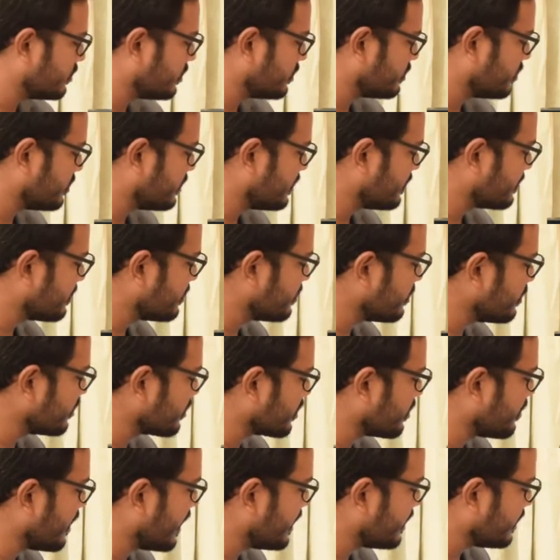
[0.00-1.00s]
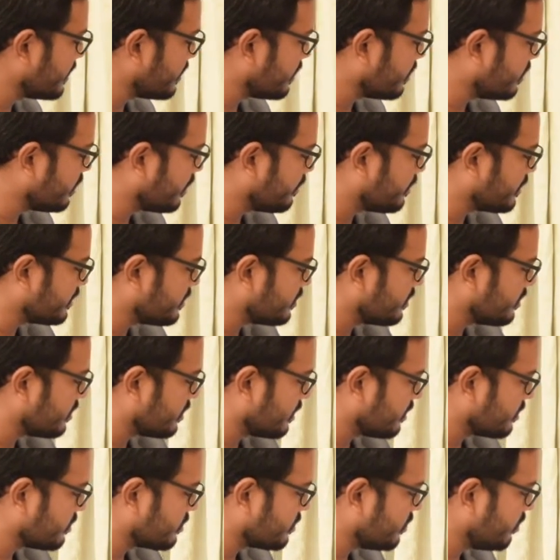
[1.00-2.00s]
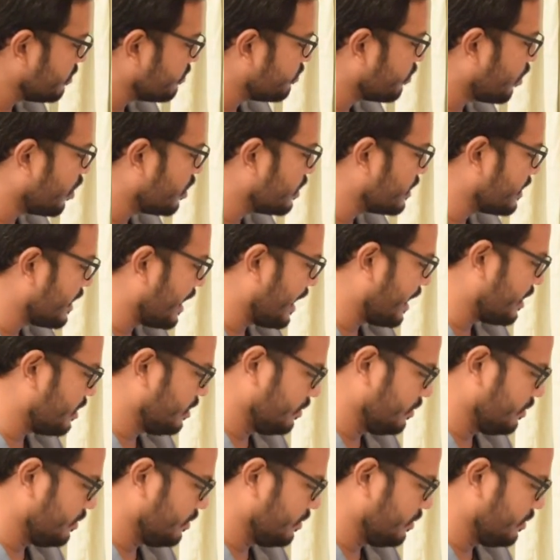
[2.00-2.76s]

This is a schematic representation of ball-in-hand